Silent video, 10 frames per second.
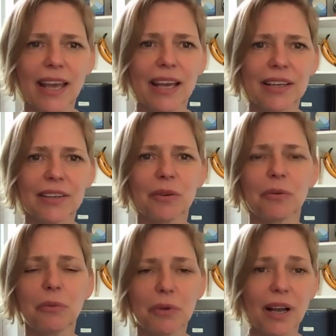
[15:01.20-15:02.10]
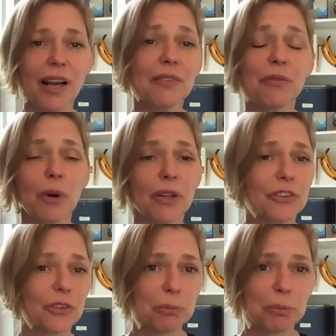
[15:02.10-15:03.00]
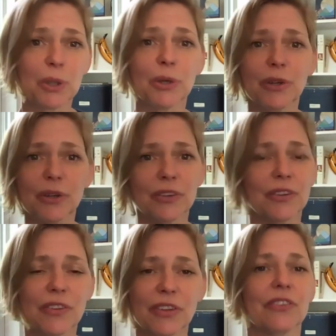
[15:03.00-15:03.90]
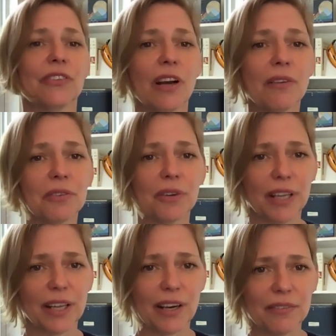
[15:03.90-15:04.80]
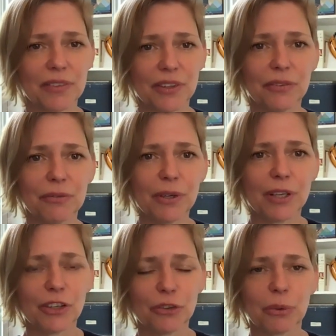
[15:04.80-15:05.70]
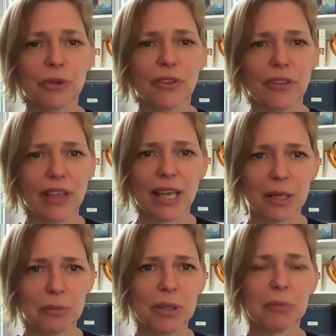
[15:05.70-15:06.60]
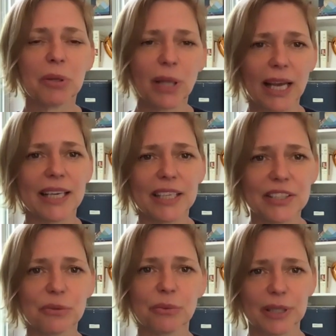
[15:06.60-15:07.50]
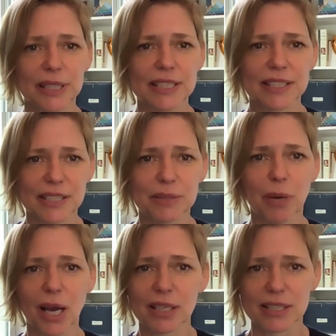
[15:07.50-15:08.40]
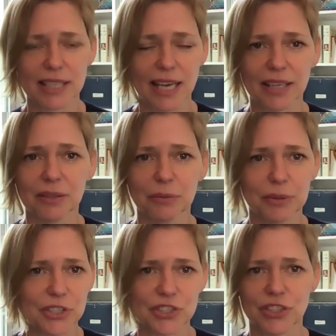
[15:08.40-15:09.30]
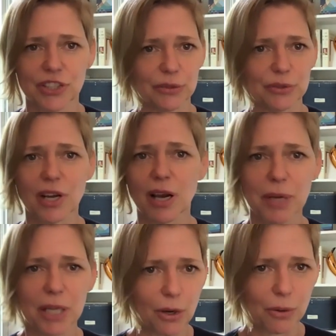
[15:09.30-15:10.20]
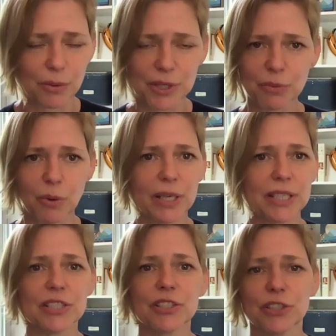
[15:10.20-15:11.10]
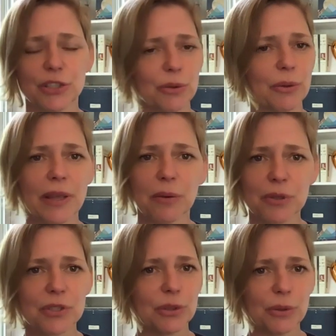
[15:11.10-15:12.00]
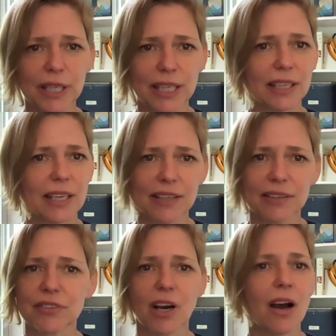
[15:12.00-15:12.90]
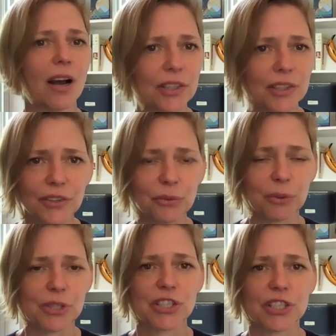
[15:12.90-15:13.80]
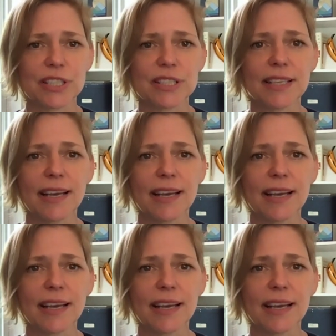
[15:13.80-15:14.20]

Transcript: had kind of what spurred the discovery of this footage was that they had been planning to release this box set which you know tom had always wanted to do and they were doing it kind of to honor his wishes